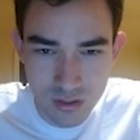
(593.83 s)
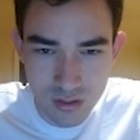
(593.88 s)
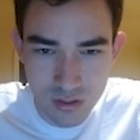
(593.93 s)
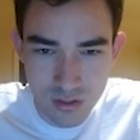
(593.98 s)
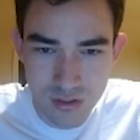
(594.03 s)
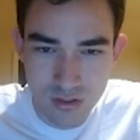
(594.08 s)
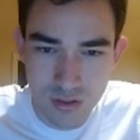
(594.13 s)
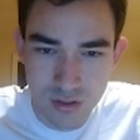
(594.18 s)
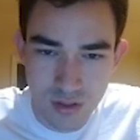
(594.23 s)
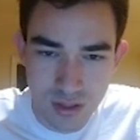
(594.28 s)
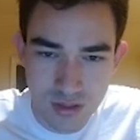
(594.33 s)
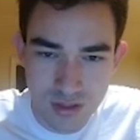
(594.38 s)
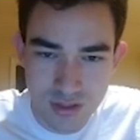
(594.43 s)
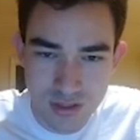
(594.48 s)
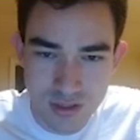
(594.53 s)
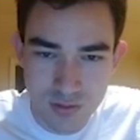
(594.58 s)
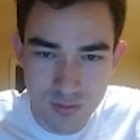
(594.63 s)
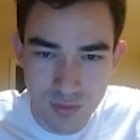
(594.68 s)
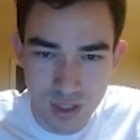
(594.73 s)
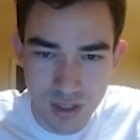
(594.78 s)
Okay, this
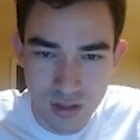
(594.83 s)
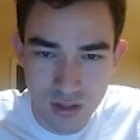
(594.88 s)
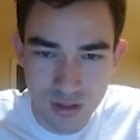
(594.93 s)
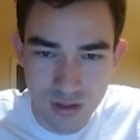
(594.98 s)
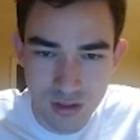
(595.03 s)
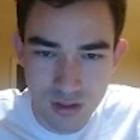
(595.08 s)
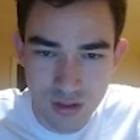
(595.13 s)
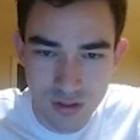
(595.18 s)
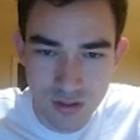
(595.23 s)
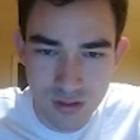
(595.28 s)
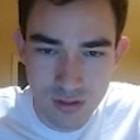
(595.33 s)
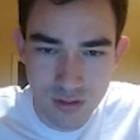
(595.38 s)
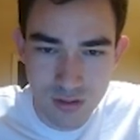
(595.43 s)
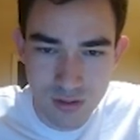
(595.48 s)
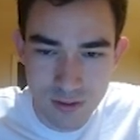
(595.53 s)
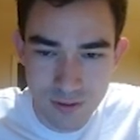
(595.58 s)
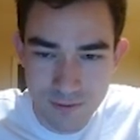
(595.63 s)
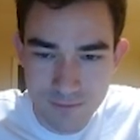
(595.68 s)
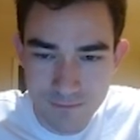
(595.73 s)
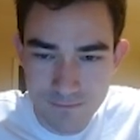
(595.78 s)
is mate.
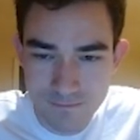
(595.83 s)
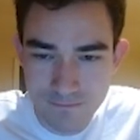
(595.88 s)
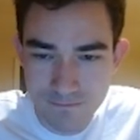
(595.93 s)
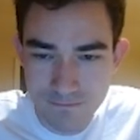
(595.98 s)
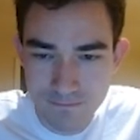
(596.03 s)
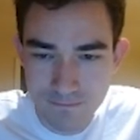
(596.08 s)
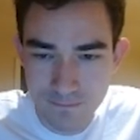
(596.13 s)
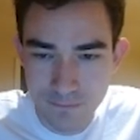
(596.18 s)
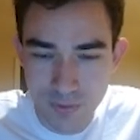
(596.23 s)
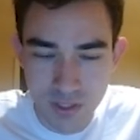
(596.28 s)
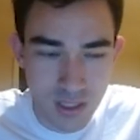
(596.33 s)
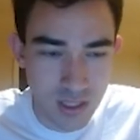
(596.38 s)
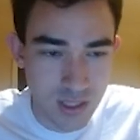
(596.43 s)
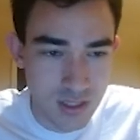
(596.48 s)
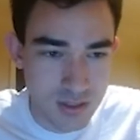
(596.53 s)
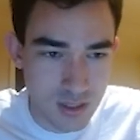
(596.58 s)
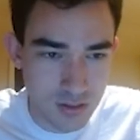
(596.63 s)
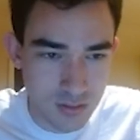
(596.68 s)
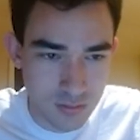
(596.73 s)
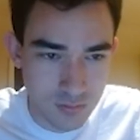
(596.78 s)

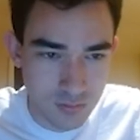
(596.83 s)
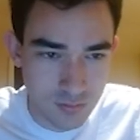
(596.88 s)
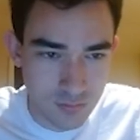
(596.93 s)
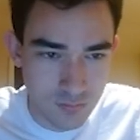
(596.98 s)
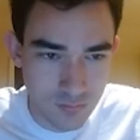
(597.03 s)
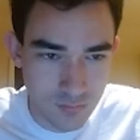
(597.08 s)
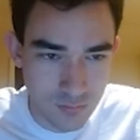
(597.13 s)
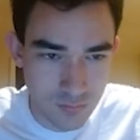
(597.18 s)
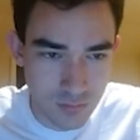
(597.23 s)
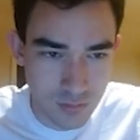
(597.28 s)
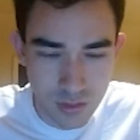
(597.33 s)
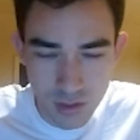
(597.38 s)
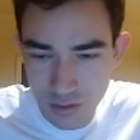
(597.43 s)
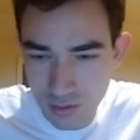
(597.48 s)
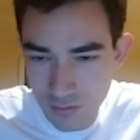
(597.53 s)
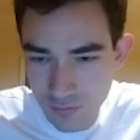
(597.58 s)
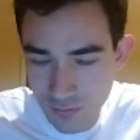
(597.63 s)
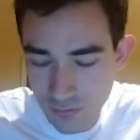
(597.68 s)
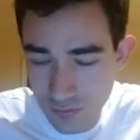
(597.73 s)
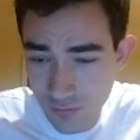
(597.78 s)
Easy.
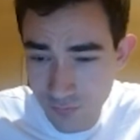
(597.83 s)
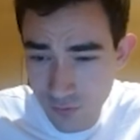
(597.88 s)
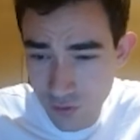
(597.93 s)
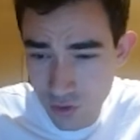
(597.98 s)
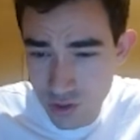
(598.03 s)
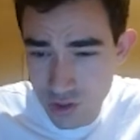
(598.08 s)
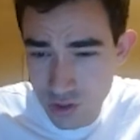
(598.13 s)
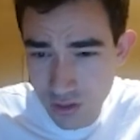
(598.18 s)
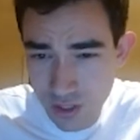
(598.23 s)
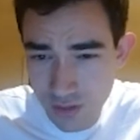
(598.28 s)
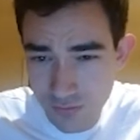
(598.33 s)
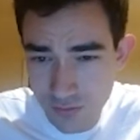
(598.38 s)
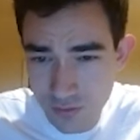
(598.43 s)
The first two levels